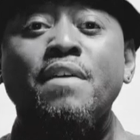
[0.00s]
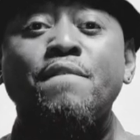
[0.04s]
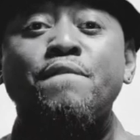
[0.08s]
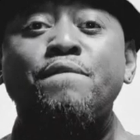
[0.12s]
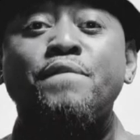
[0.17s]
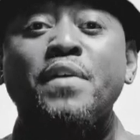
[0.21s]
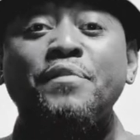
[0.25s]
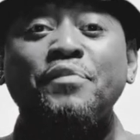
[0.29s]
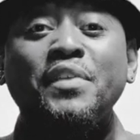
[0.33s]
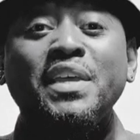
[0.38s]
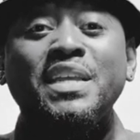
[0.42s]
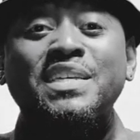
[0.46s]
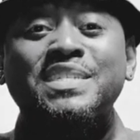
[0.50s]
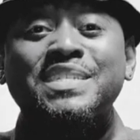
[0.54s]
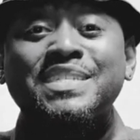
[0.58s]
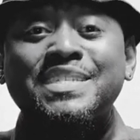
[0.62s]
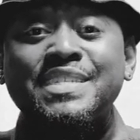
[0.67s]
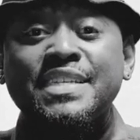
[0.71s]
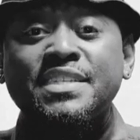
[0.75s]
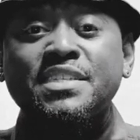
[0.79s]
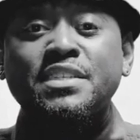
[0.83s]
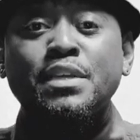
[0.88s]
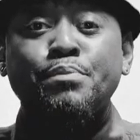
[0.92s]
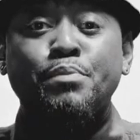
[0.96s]
fifty to
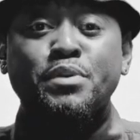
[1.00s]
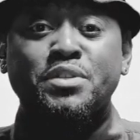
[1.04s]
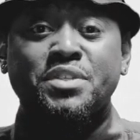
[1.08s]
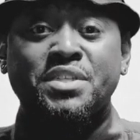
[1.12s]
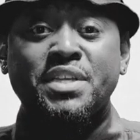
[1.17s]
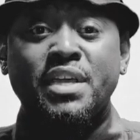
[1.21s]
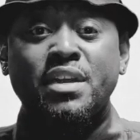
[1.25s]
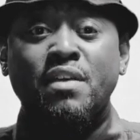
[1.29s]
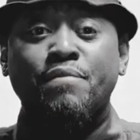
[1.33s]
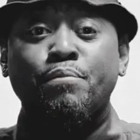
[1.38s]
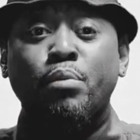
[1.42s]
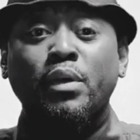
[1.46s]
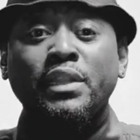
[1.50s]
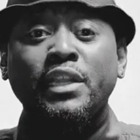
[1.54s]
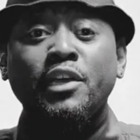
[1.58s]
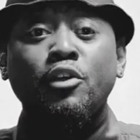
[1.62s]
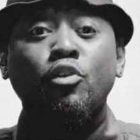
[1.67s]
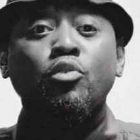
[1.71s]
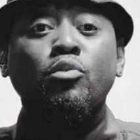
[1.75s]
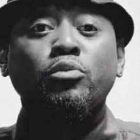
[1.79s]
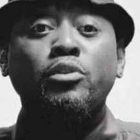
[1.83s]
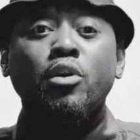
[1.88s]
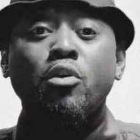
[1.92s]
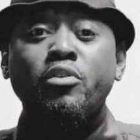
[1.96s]
sixty percent of
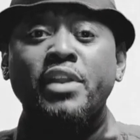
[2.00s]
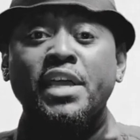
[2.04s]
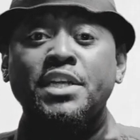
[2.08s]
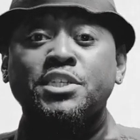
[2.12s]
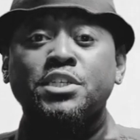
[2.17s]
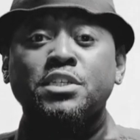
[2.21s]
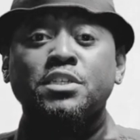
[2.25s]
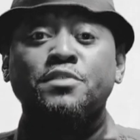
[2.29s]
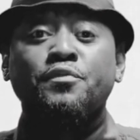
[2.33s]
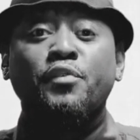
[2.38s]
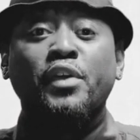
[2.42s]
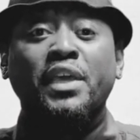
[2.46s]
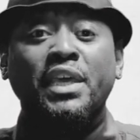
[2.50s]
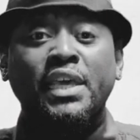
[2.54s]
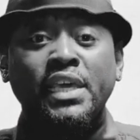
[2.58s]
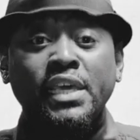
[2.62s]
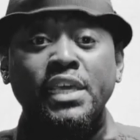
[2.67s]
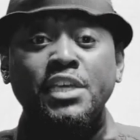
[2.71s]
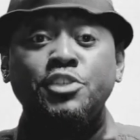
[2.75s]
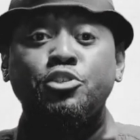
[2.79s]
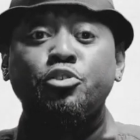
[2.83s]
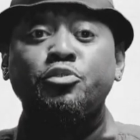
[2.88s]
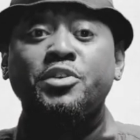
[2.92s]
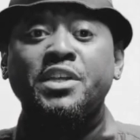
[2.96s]
political donations for
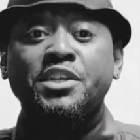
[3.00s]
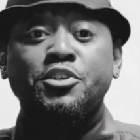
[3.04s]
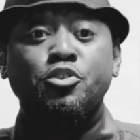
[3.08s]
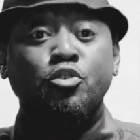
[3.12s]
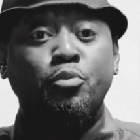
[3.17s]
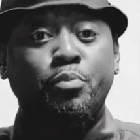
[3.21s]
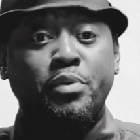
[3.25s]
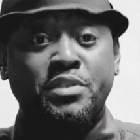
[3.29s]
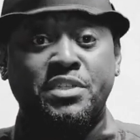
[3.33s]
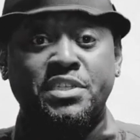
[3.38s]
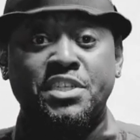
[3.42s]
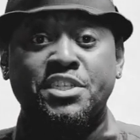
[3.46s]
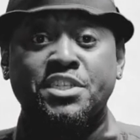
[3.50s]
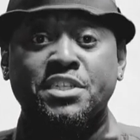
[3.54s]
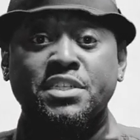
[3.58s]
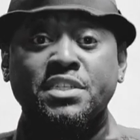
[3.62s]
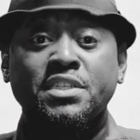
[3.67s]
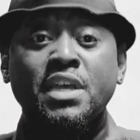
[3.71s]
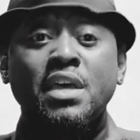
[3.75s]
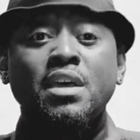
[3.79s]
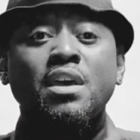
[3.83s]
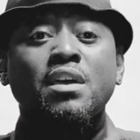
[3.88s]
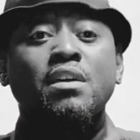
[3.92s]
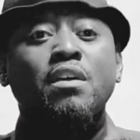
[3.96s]
key judicial
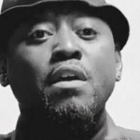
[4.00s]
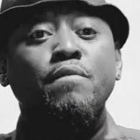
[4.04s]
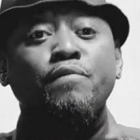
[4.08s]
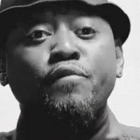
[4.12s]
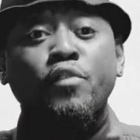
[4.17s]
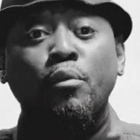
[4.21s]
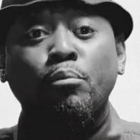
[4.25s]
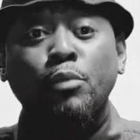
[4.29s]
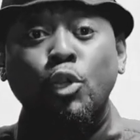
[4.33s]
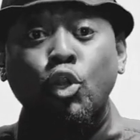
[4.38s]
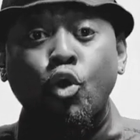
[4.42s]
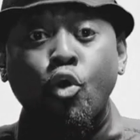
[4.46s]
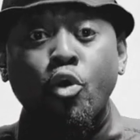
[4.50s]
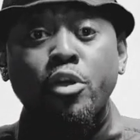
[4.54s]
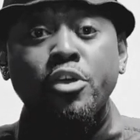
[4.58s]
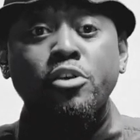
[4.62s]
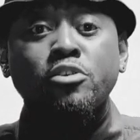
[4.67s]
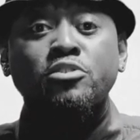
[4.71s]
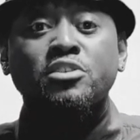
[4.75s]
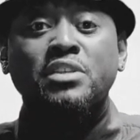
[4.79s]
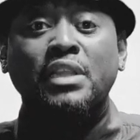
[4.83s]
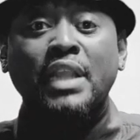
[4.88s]
positions come from lawyers,